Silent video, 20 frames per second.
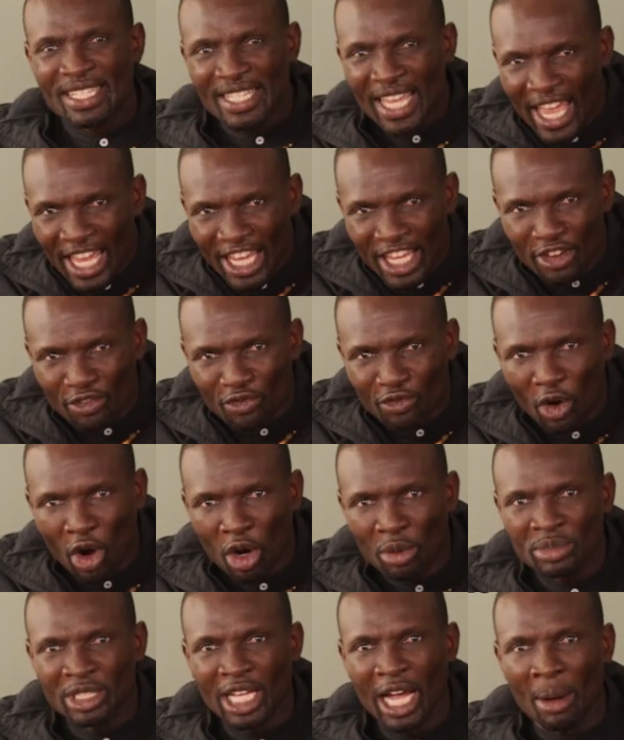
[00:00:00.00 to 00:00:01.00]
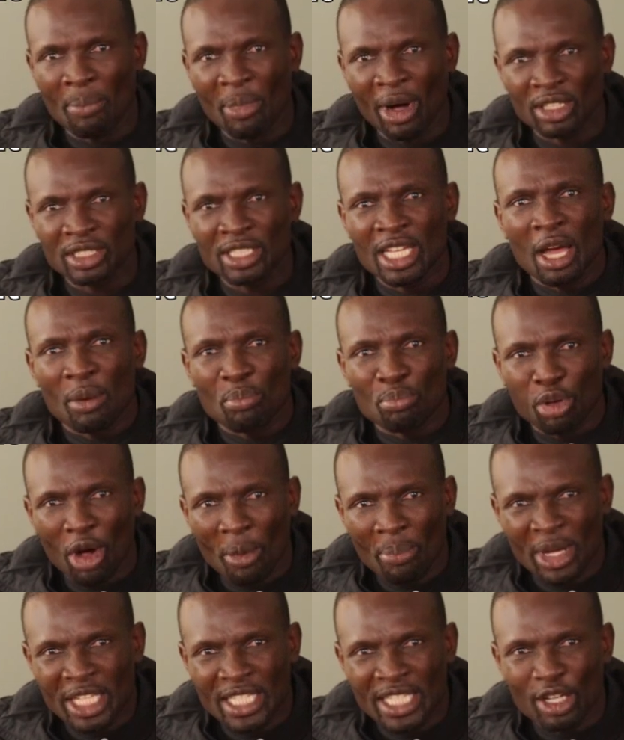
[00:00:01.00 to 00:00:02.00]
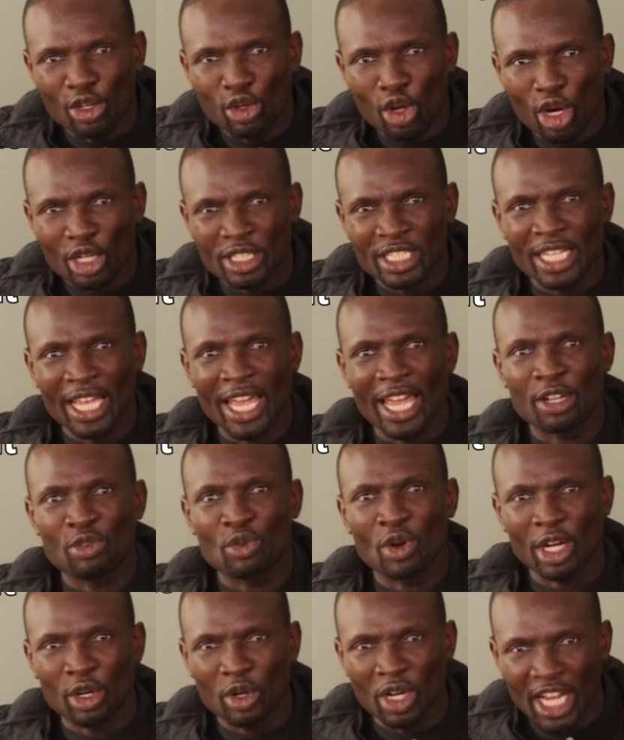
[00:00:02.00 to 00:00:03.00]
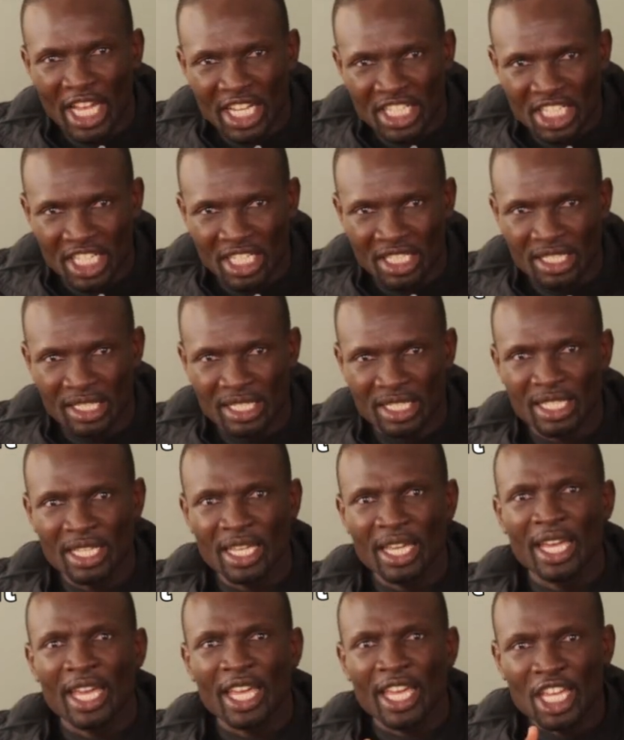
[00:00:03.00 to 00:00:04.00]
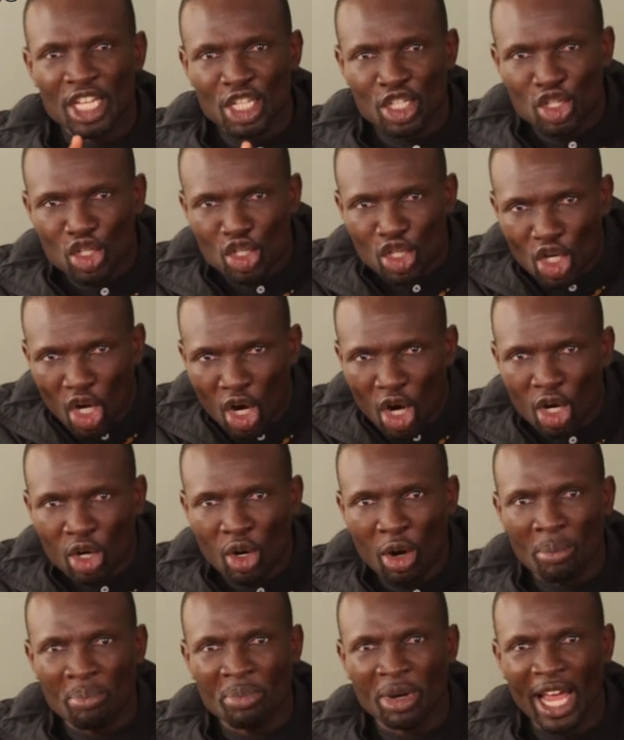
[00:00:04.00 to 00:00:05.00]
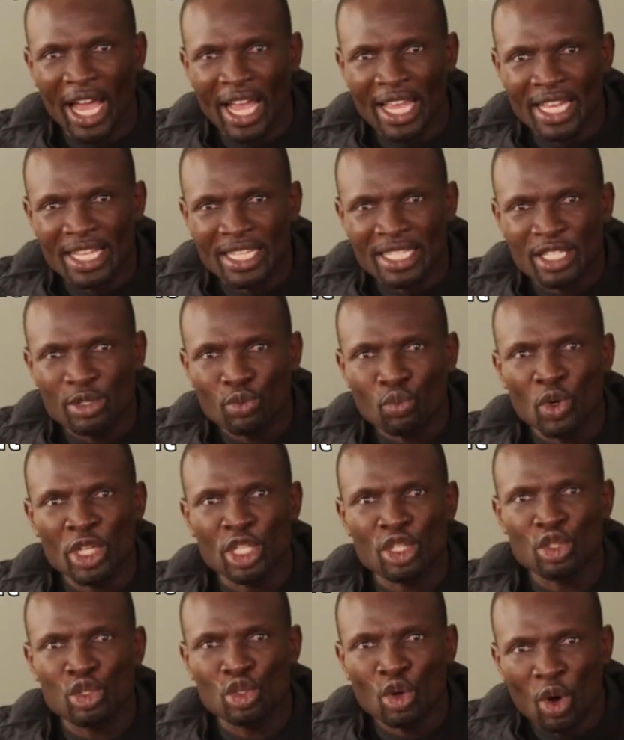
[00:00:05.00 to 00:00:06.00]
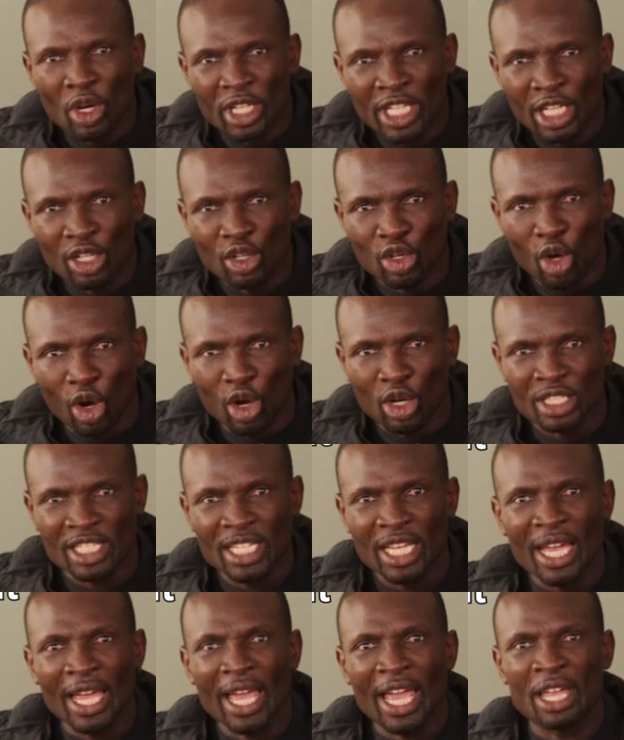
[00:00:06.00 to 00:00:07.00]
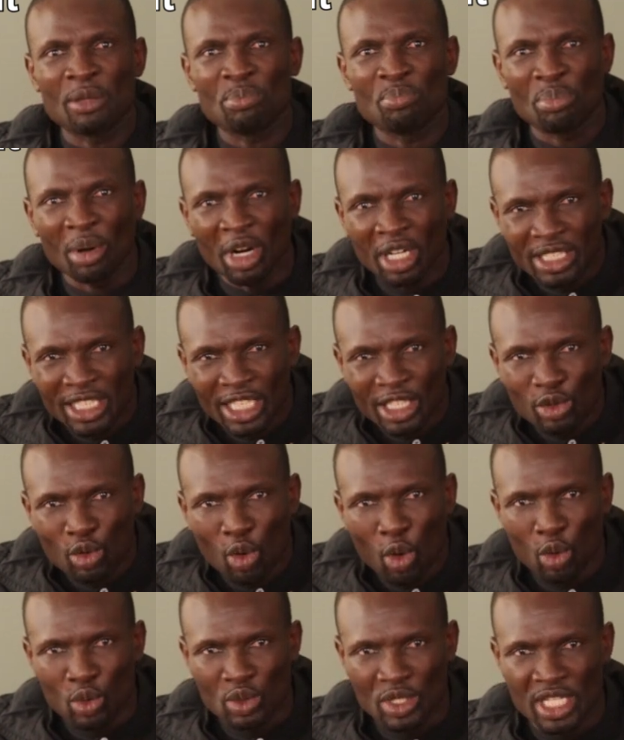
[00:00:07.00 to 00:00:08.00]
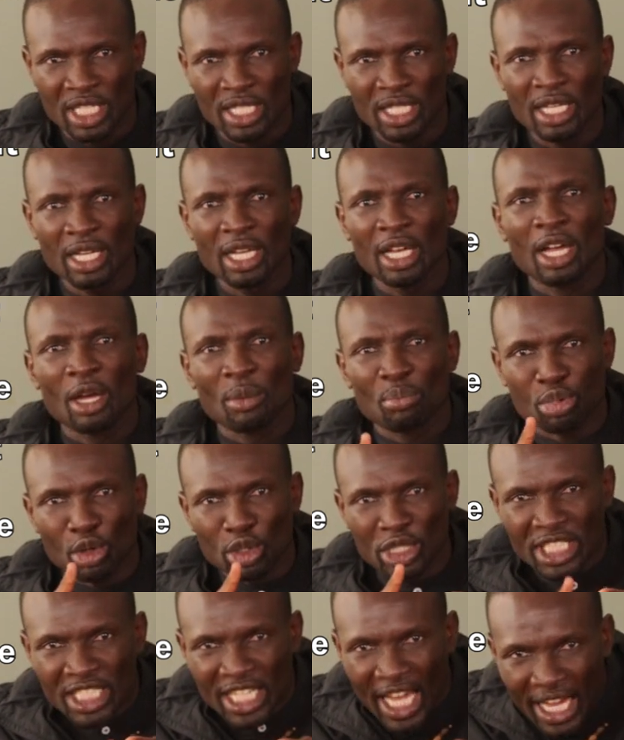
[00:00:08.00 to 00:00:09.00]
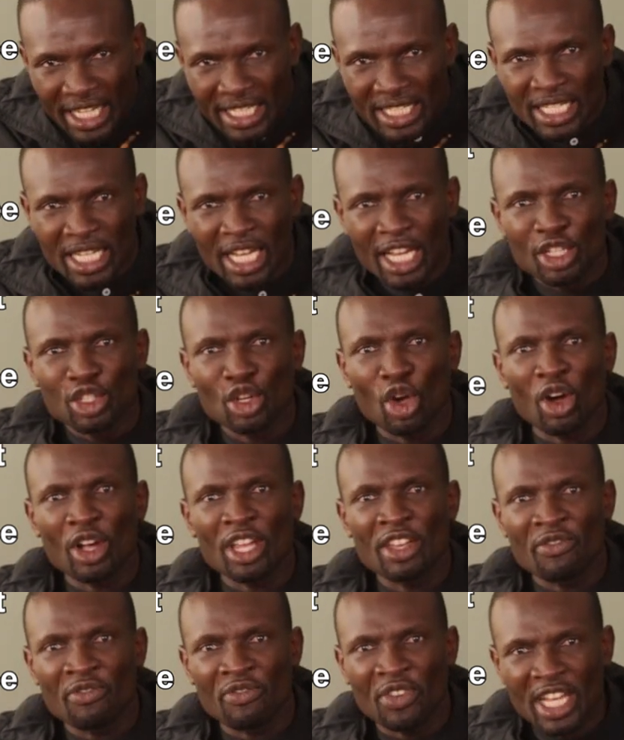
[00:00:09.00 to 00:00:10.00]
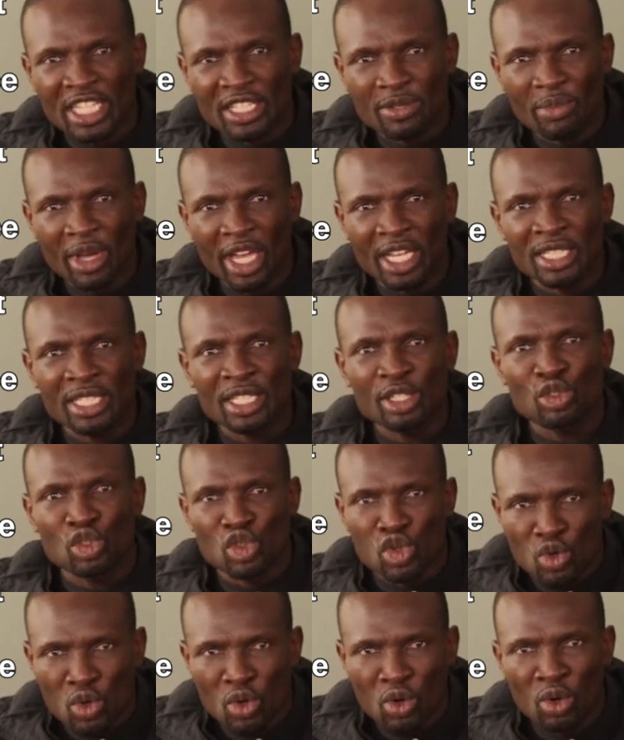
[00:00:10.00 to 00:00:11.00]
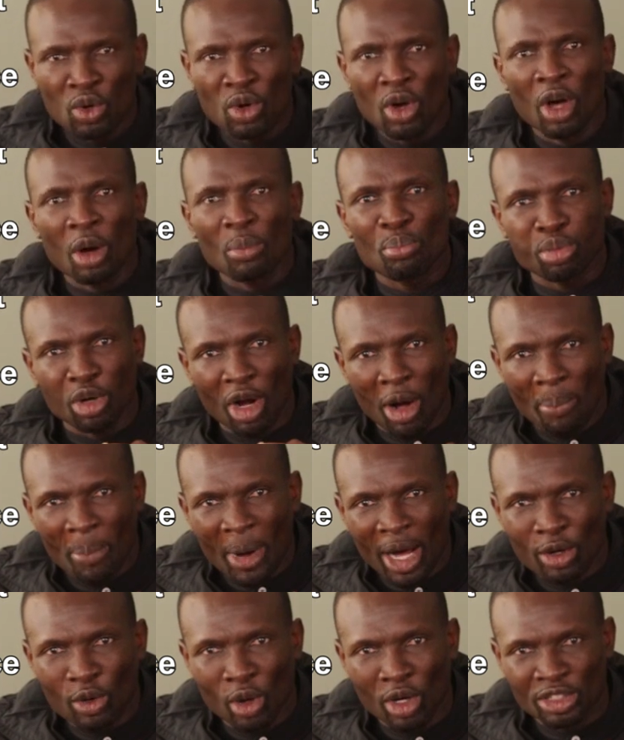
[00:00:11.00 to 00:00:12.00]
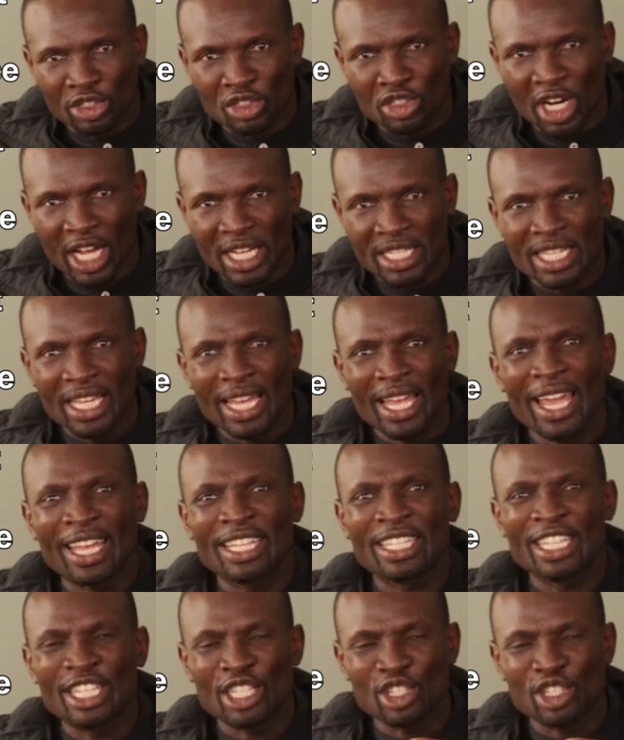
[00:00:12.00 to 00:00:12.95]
Stay informed about property laws and regulations. Ensure compliance with zoning laws and building codes. Protect your investment through proper contracts and